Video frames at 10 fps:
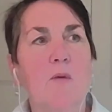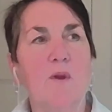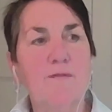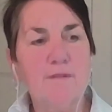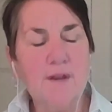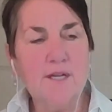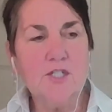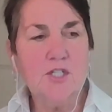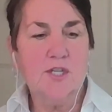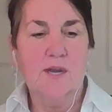we
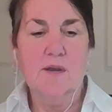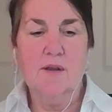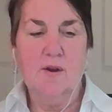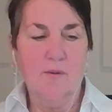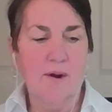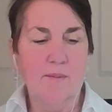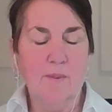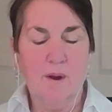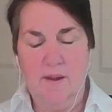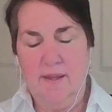finished, and I
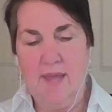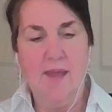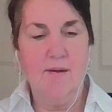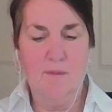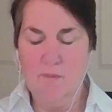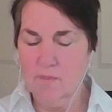again,